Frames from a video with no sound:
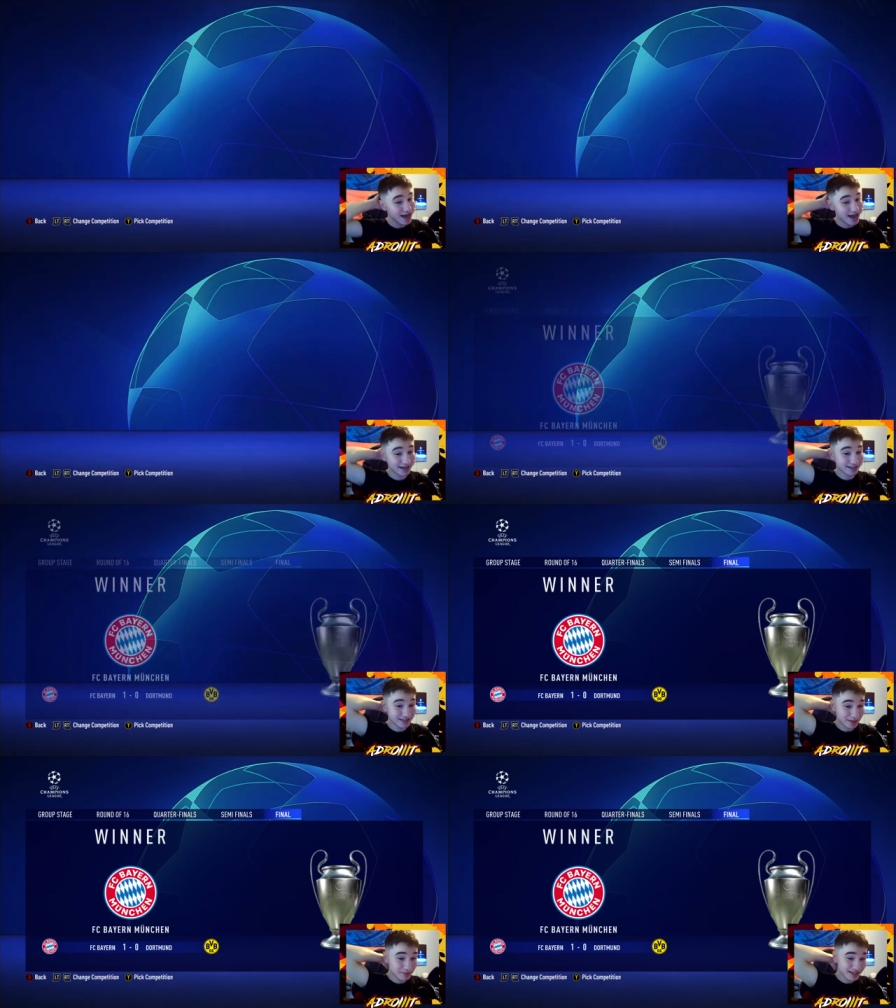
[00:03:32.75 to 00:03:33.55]
And in the
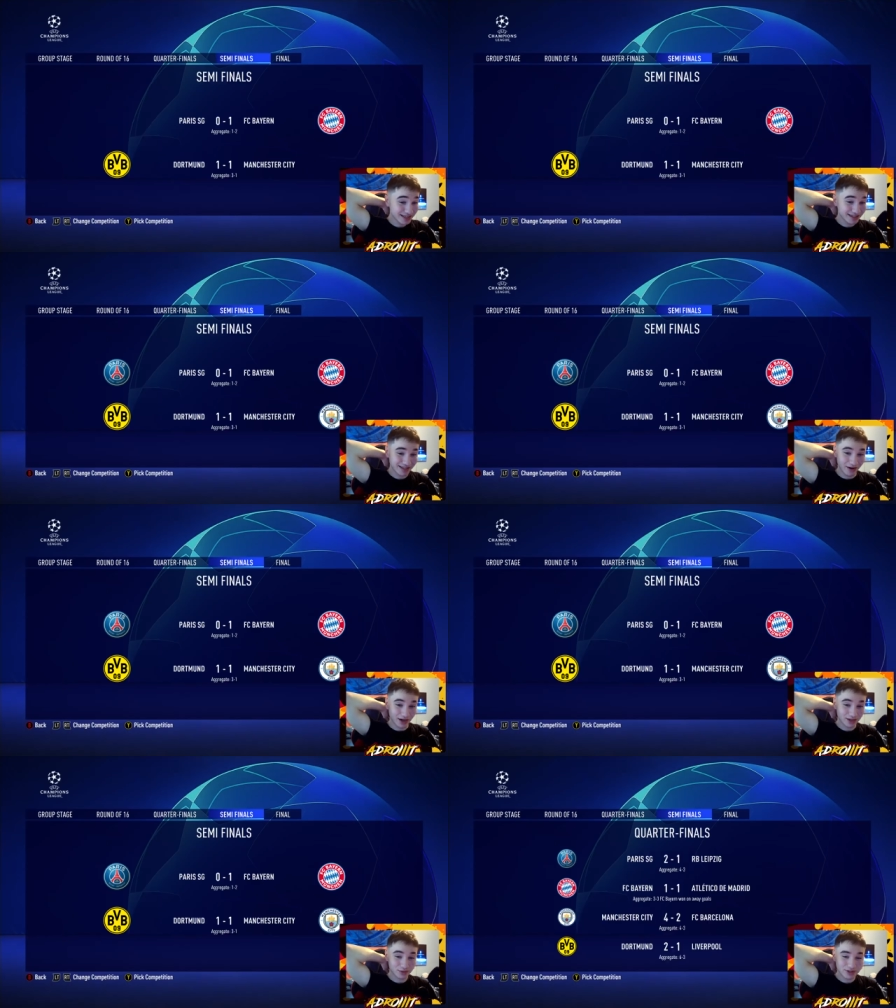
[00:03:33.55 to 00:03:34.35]
Champions League, no, nah,
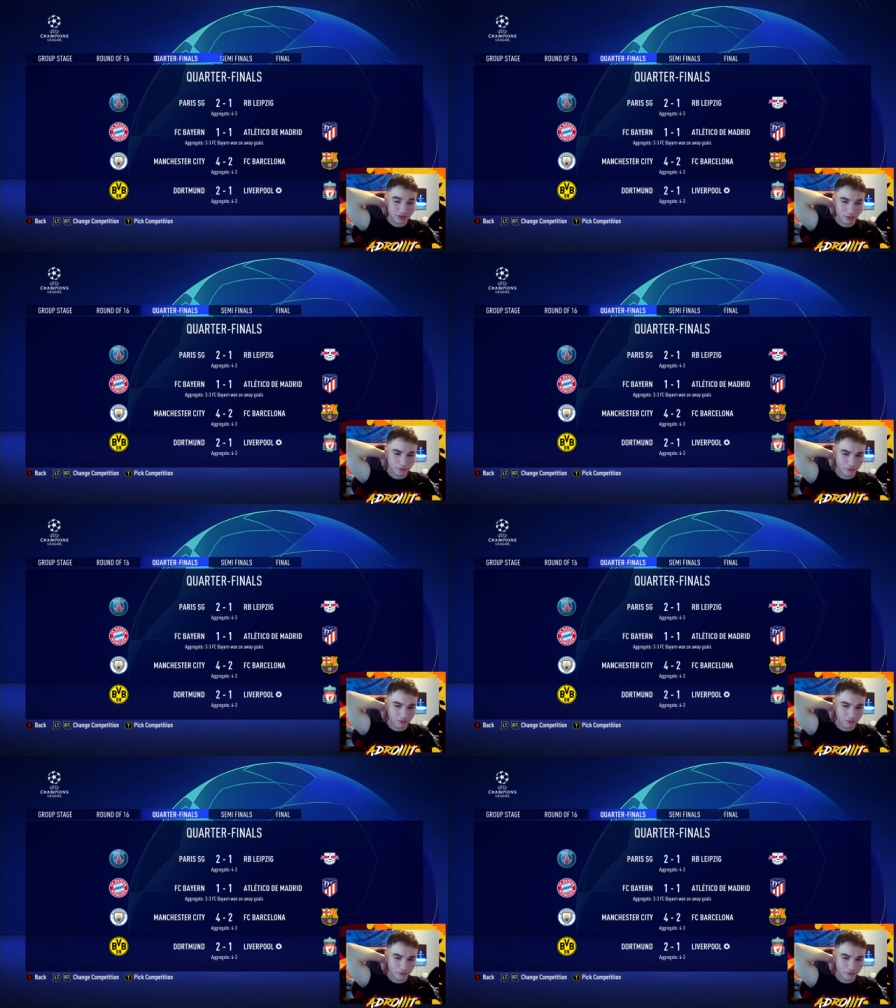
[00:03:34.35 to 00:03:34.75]
I just want to see where